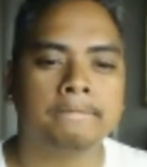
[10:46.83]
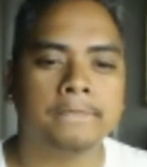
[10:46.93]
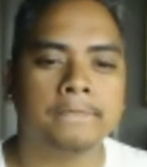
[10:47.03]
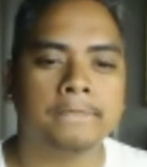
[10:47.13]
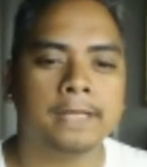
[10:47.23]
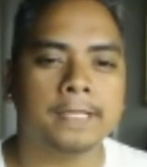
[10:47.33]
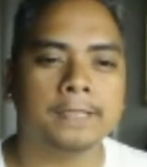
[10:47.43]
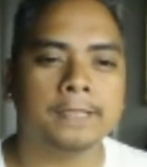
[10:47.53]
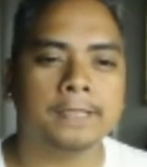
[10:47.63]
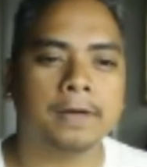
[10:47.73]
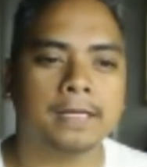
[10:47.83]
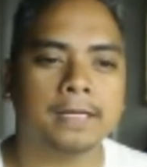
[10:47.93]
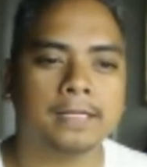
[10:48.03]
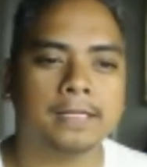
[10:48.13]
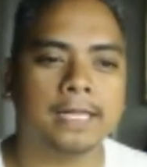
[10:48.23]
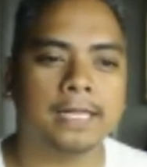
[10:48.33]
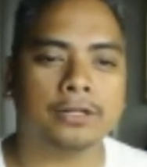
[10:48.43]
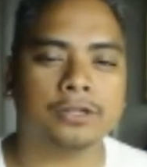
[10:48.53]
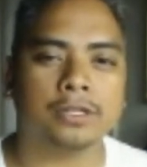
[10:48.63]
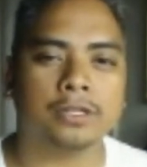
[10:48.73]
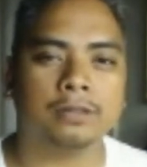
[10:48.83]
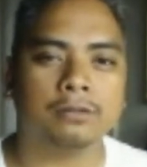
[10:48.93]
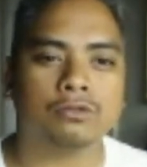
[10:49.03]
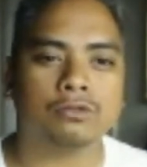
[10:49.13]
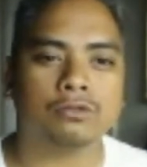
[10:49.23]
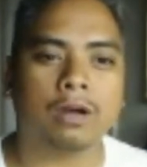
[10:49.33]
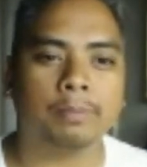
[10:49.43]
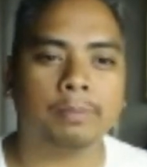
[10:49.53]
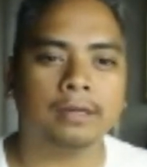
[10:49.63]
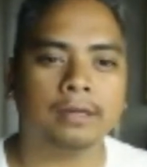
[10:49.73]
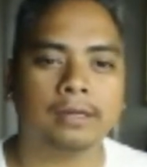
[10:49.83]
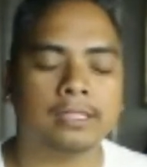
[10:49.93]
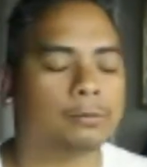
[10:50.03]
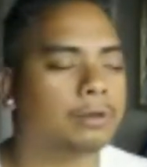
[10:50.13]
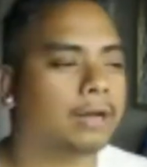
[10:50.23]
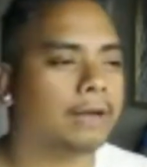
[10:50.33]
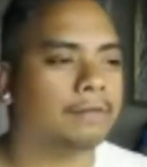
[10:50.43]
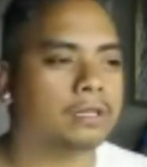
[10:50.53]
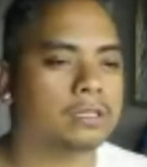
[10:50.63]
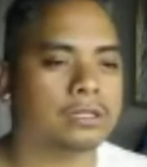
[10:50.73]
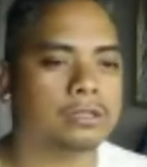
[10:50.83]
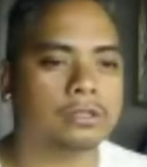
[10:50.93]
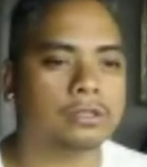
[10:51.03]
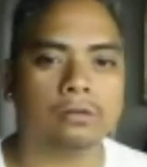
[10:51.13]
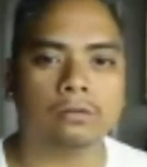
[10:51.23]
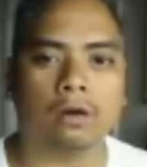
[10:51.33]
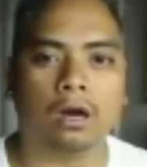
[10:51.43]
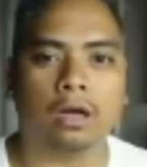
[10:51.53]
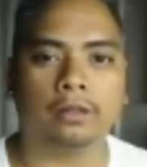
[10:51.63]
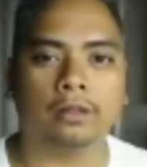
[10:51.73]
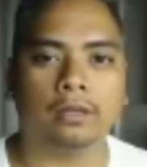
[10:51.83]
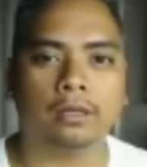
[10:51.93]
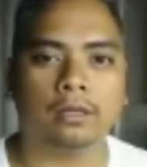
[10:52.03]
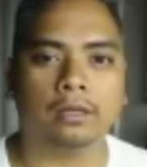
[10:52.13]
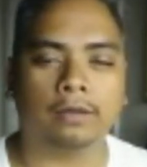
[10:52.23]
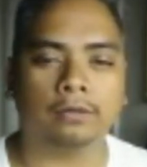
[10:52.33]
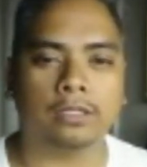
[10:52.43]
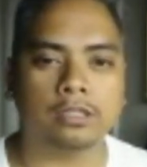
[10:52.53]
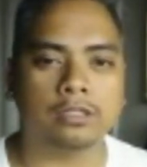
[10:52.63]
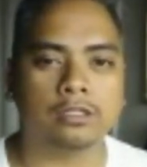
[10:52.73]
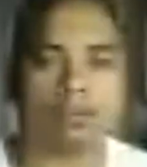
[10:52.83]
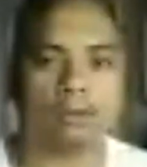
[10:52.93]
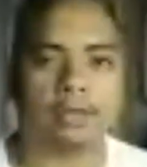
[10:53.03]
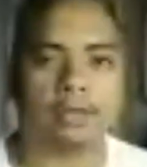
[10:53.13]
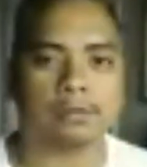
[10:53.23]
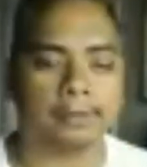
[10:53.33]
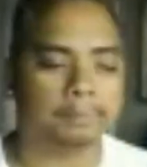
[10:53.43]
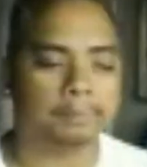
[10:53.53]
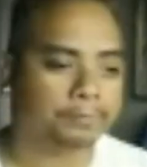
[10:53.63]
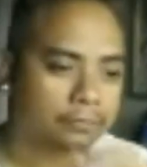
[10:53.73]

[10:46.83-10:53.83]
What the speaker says: Is my connection dropping? Because we were having this issue on the LTG show yesterday.